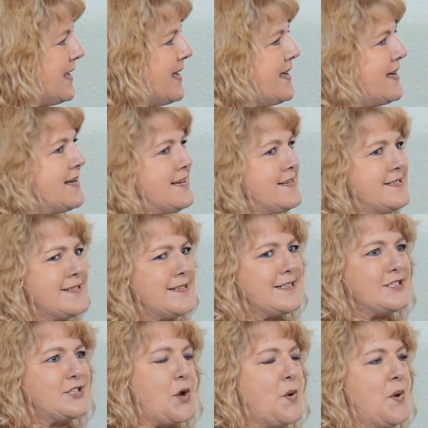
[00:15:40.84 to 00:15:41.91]
And
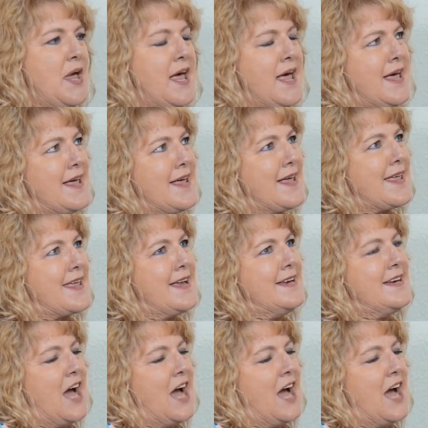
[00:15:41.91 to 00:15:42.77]
so in